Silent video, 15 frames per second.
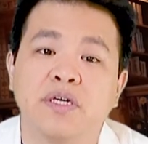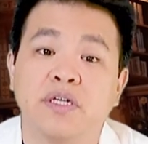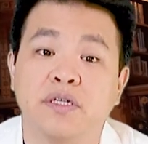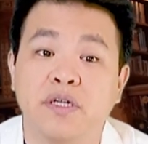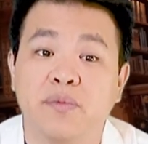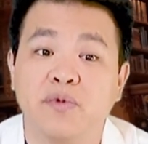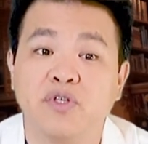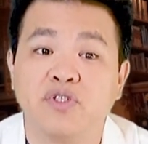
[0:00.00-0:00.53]

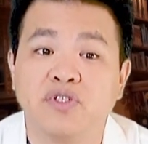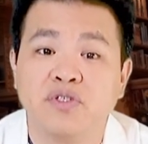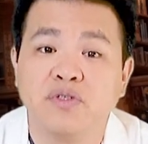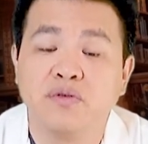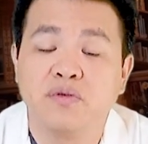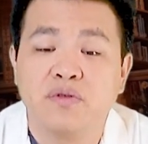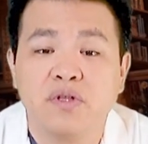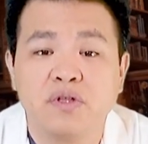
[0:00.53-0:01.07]
Number
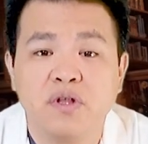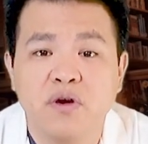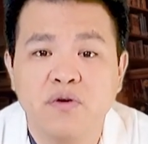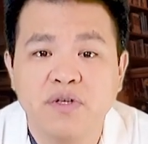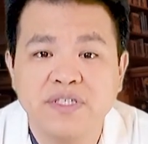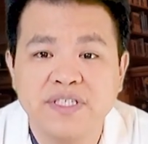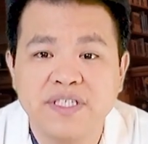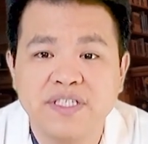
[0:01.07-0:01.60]
two, the
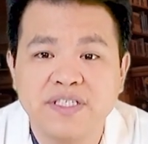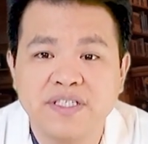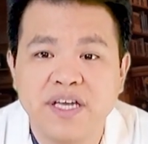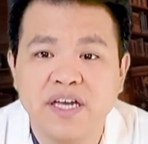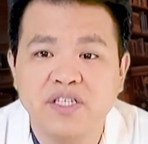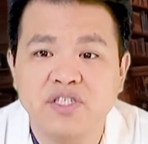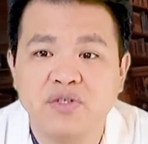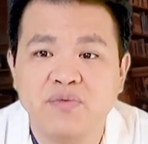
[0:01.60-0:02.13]
lower
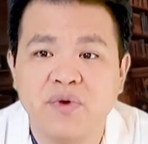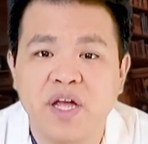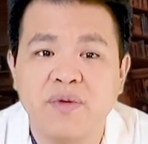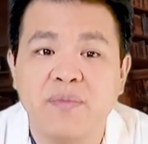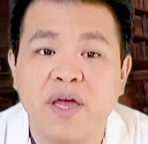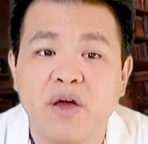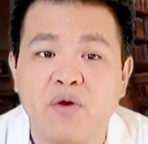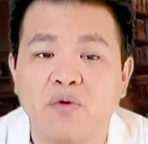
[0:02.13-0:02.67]
C-section rate
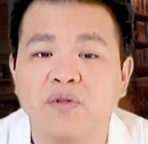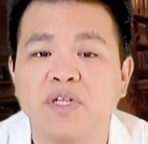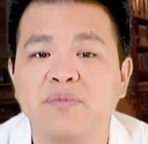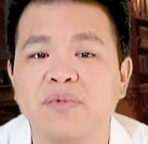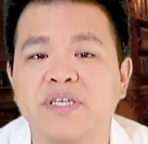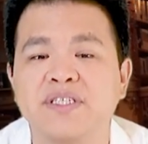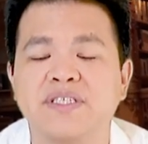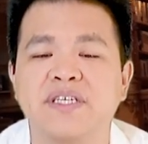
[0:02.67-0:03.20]
may only
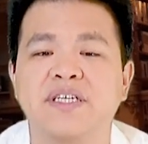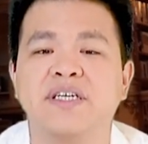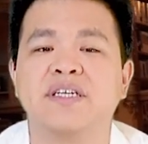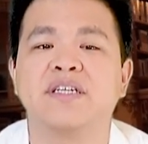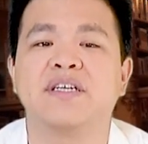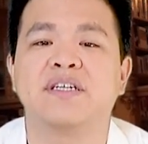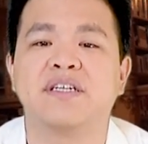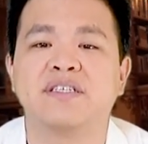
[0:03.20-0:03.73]
be
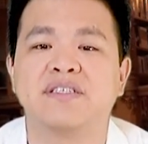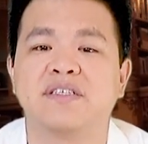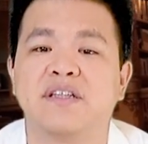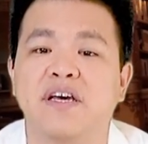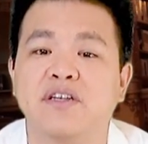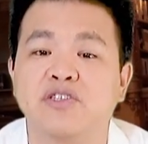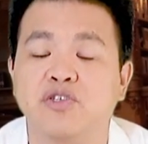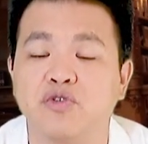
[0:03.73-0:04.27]
seen in a
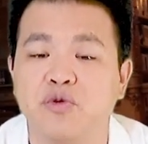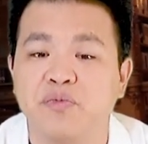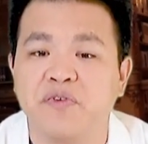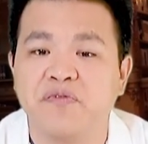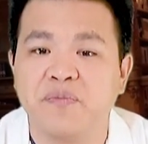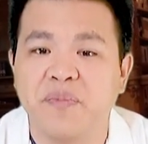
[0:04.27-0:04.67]
select group of